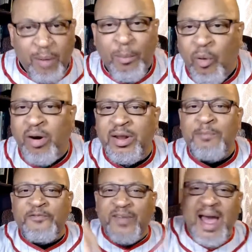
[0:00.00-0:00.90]
more of them
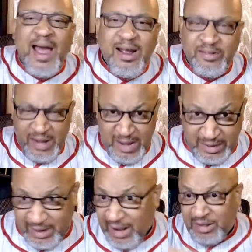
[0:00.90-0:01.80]
flags
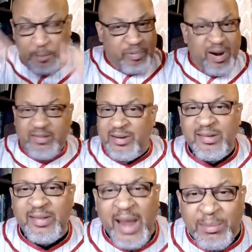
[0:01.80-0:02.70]
that had the
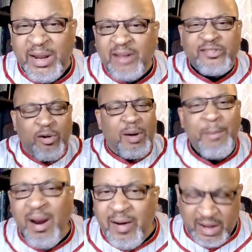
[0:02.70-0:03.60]
president's name than I saw
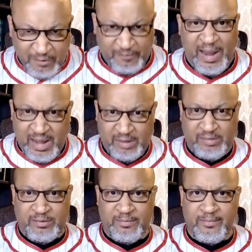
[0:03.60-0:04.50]
American flags,
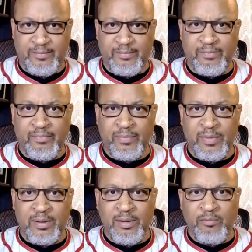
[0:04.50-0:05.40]

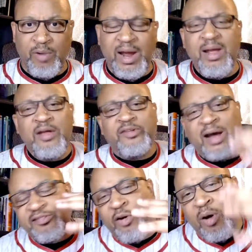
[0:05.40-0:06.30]
right? So I
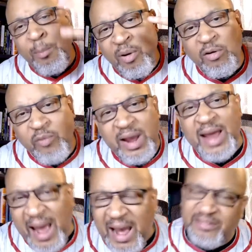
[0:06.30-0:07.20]
saw more red
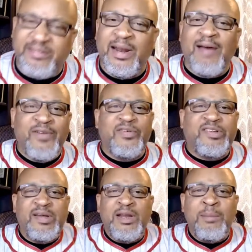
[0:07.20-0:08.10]
hats than I've ever
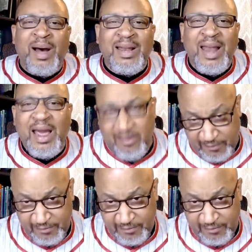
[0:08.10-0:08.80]
seen in my life.